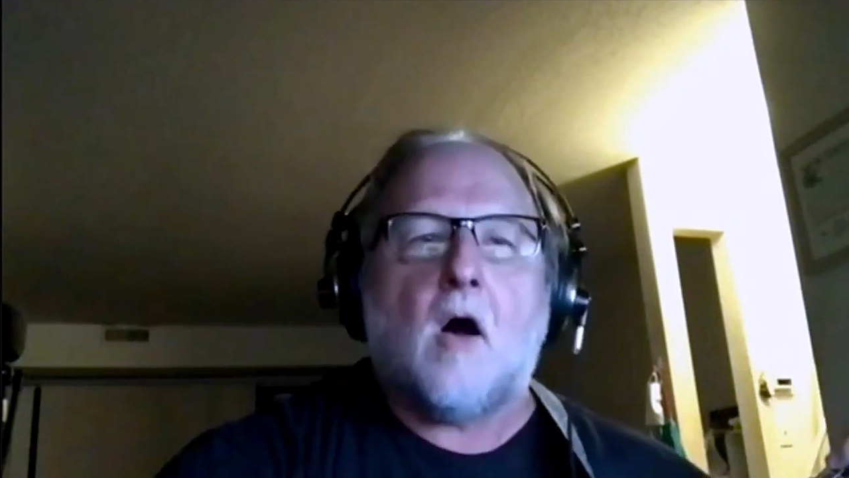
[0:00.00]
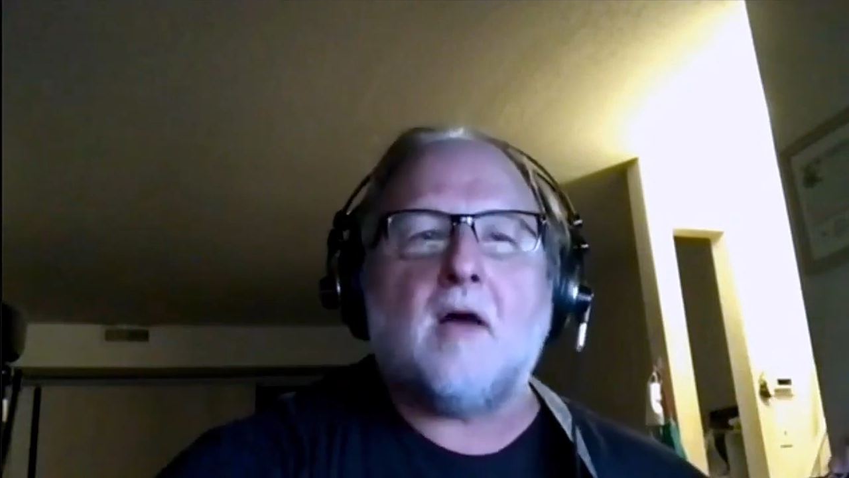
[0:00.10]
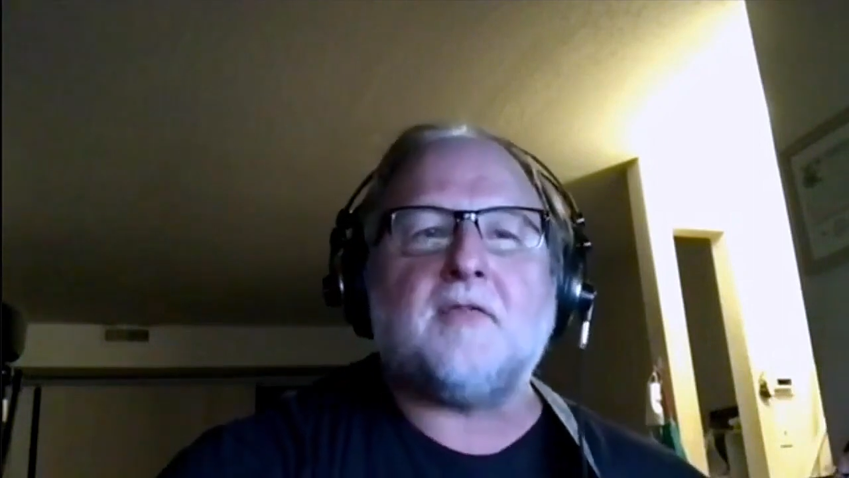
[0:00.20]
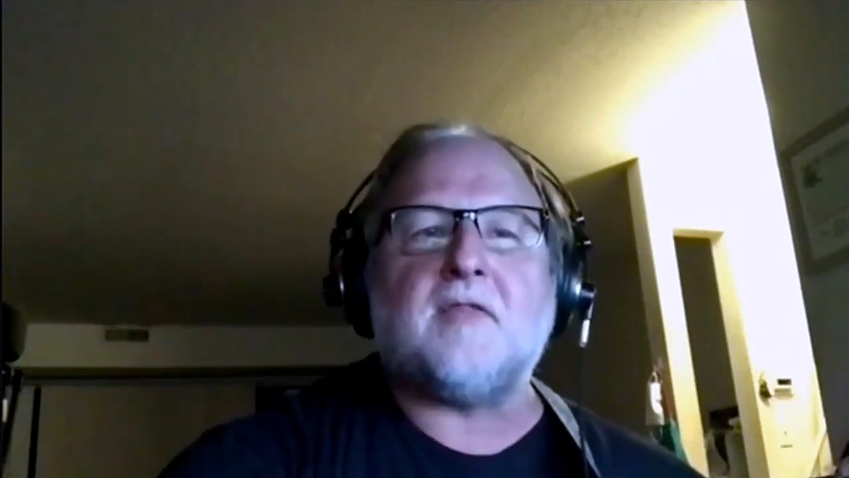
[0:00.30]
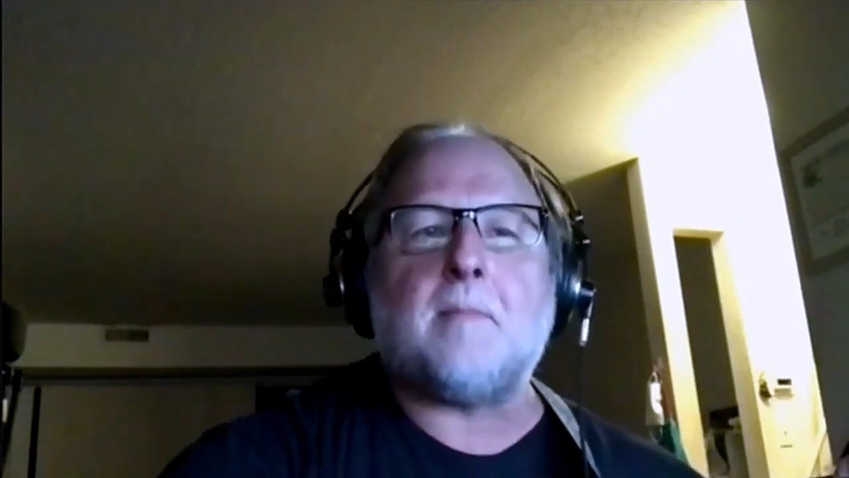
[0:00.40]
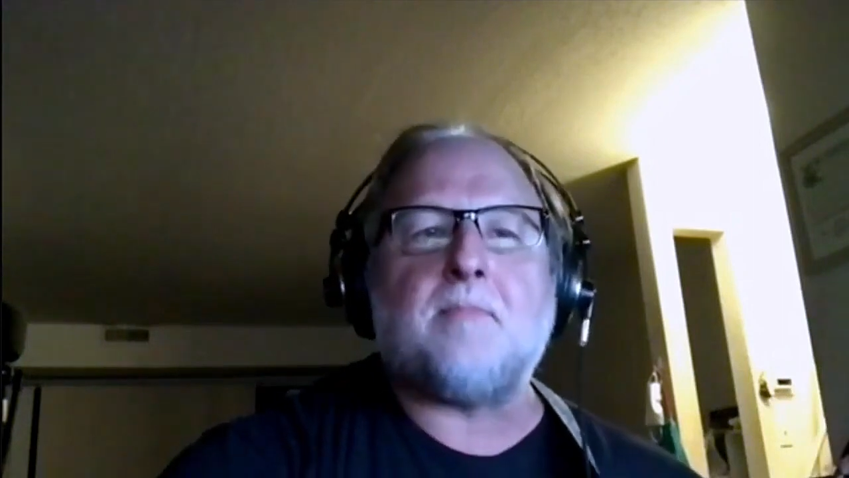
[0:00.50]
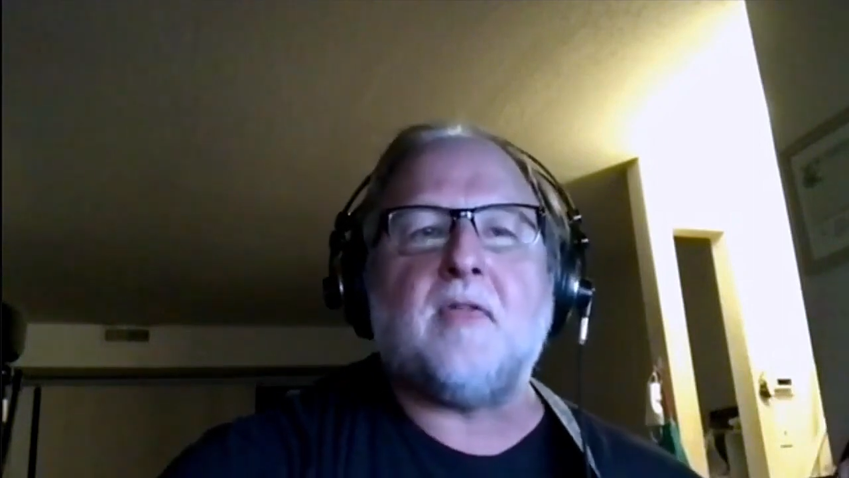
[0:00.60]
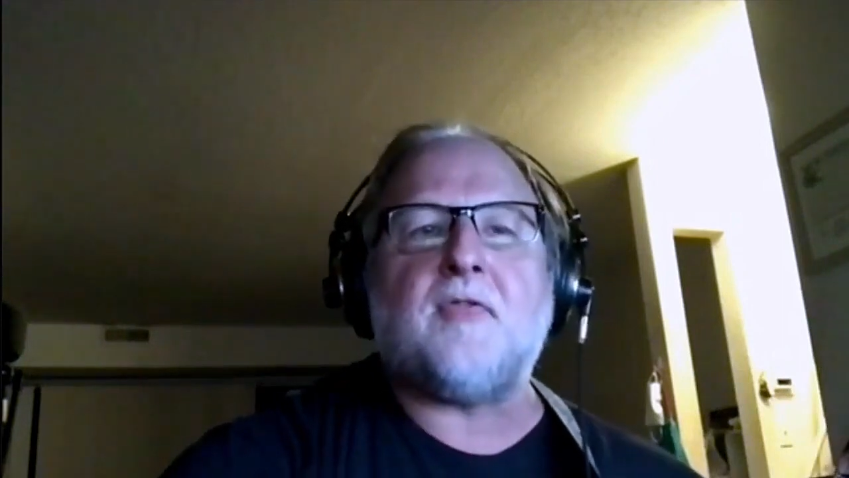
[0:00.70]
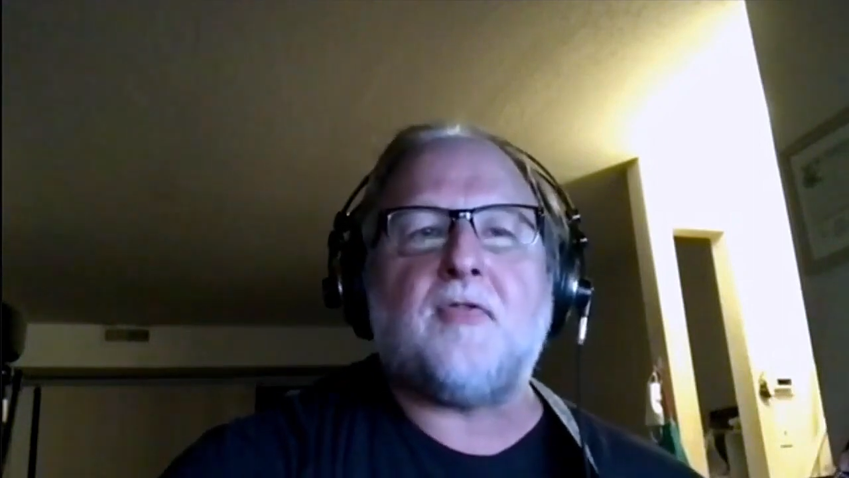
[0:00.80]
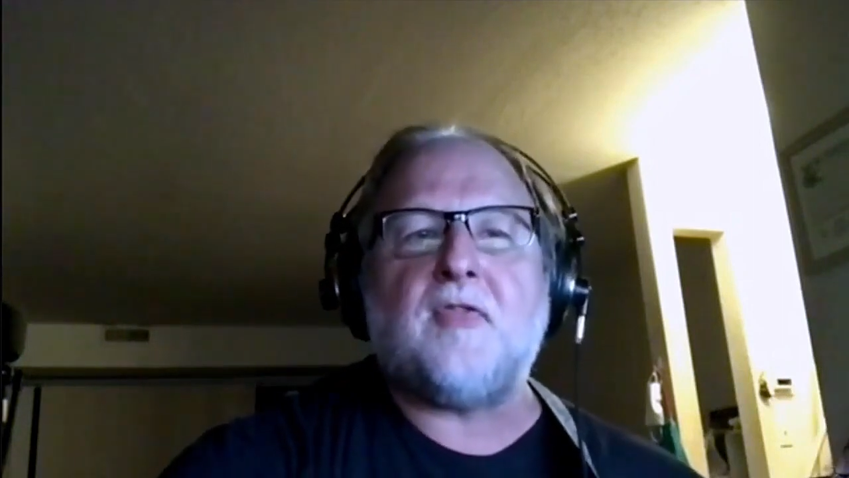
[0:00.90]
Hoist up
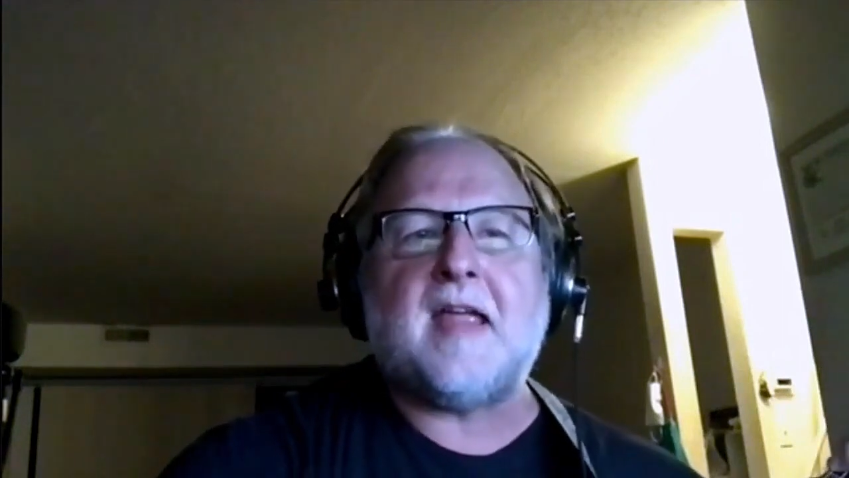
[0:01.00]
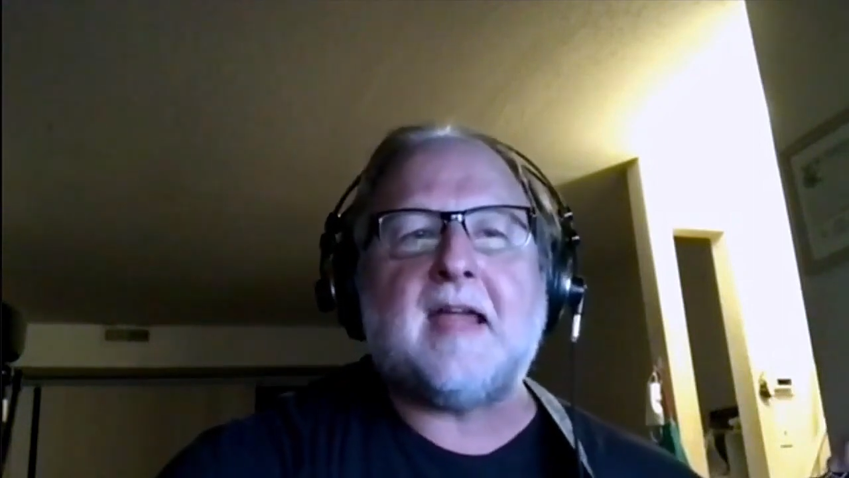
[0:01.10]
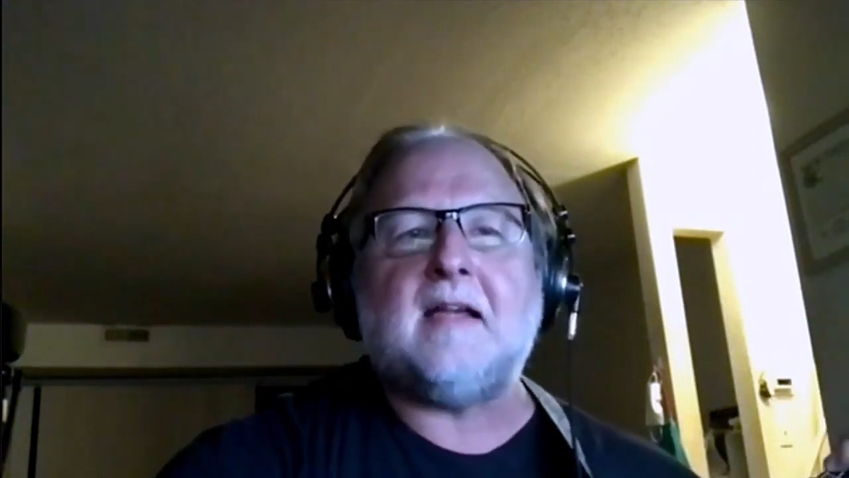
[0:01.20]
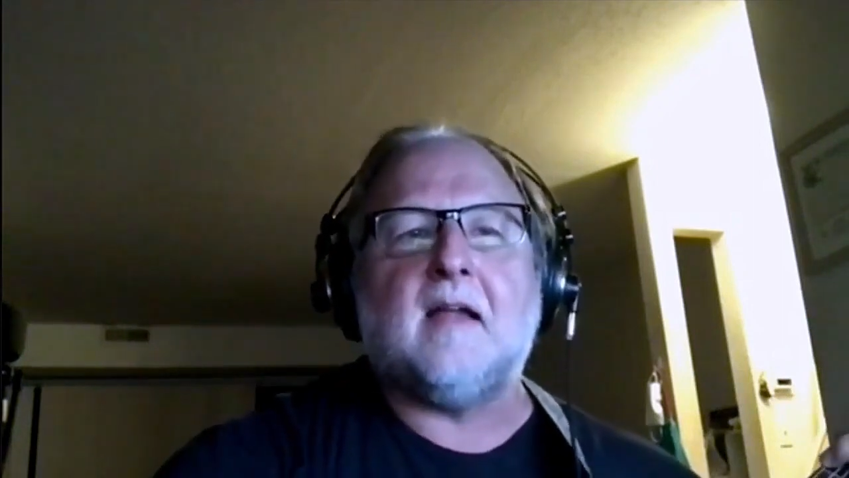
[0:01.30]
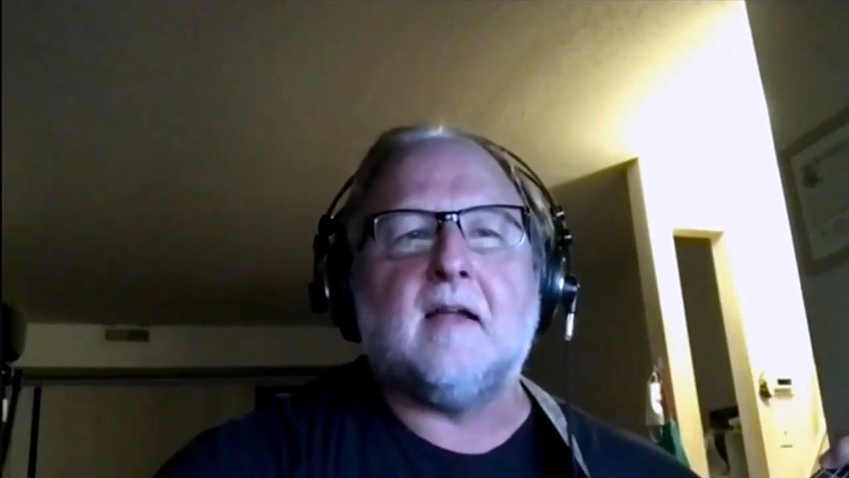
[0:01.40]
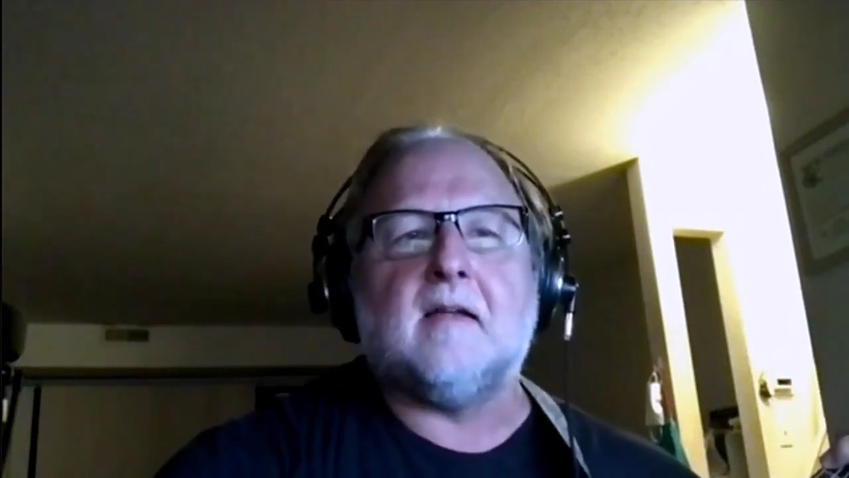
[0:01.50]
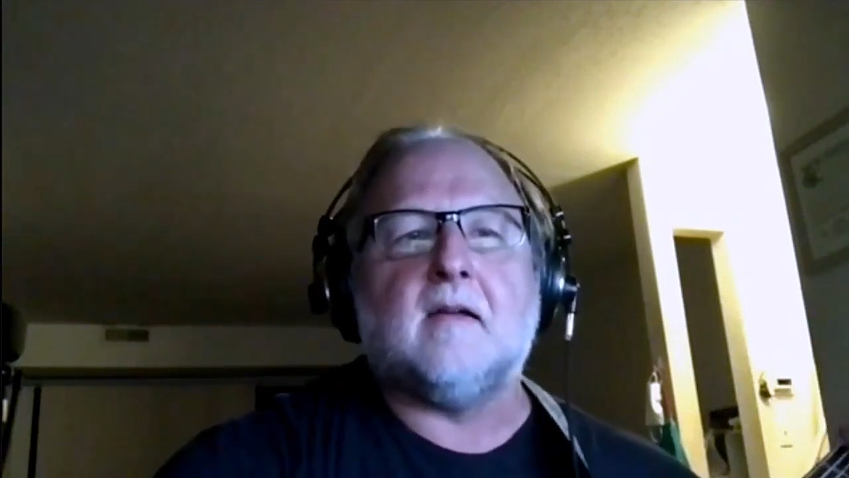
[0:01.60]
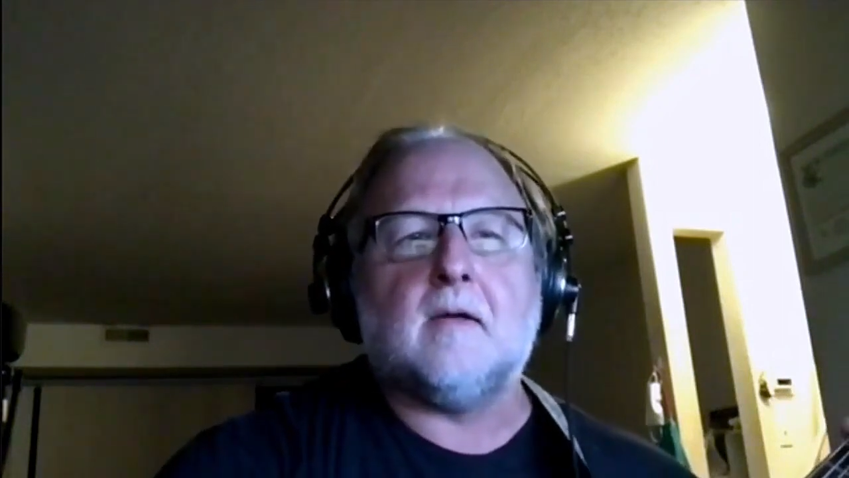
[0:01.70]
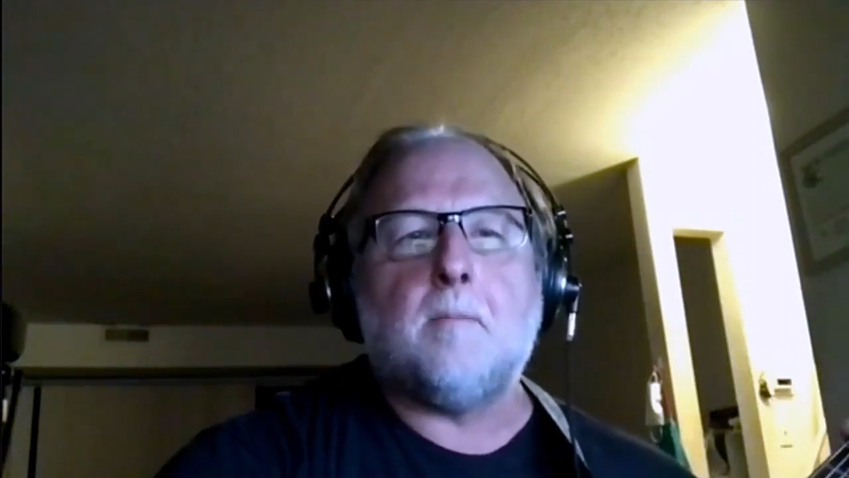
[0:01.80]
the thing.